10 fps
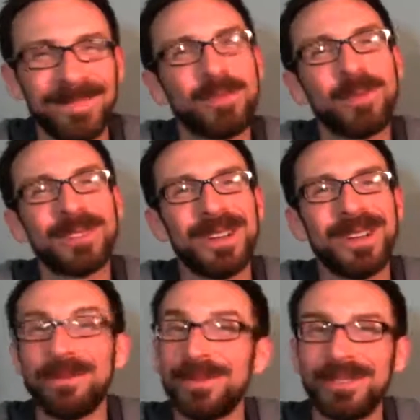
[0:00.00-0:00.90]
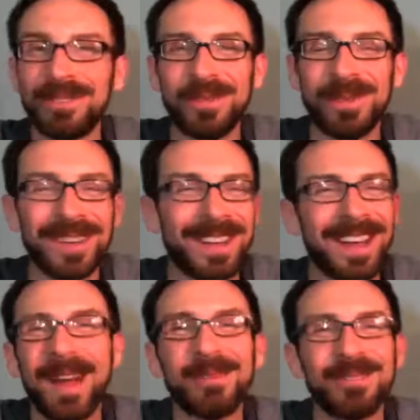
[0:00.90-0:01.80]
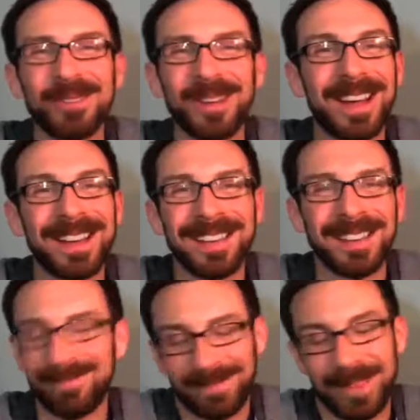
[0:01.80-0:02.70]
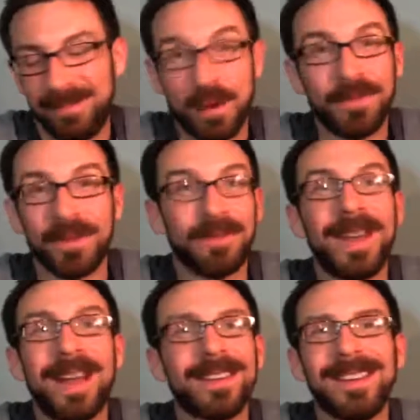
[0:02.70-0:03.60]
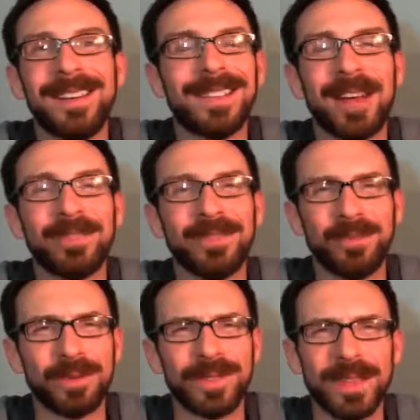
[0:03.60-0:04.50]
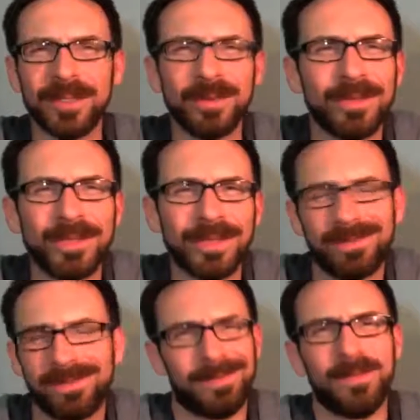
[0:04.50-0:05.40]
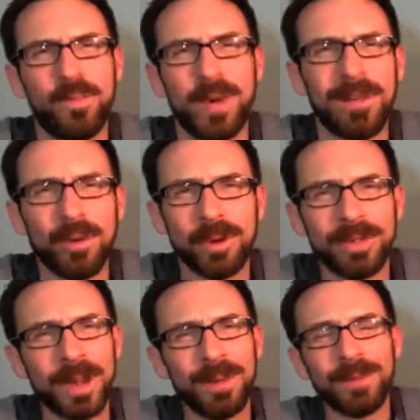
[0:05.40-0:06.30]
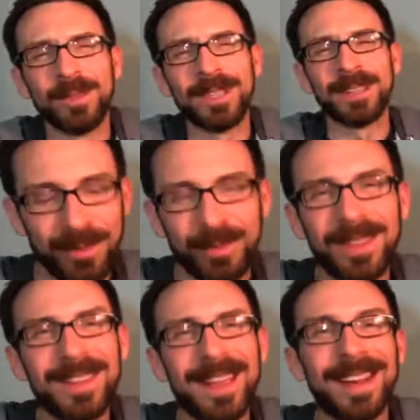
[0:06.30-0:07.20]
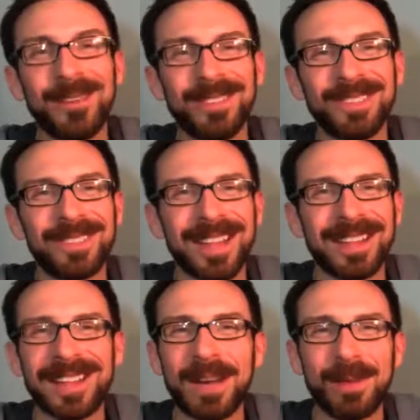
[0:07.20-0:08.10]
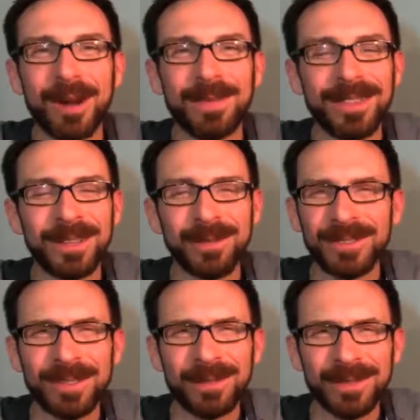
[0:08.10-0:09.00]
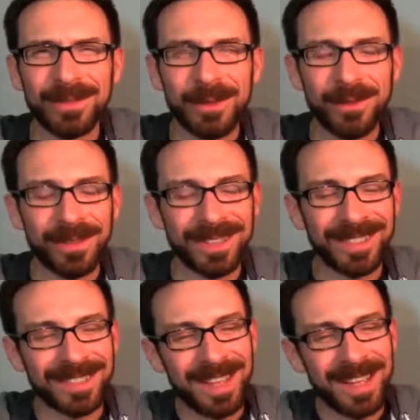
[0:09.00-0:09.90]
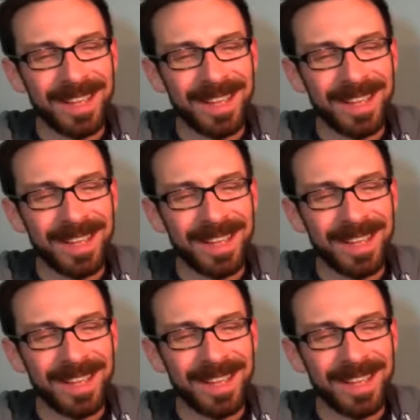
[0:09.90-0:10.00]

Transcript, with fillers: We were young, we were stupid. I'm sure I did, I know for a fact I did 1,000 more things that were just way more dumb and ridiculous. Within that house, that apartment, there was a few of us,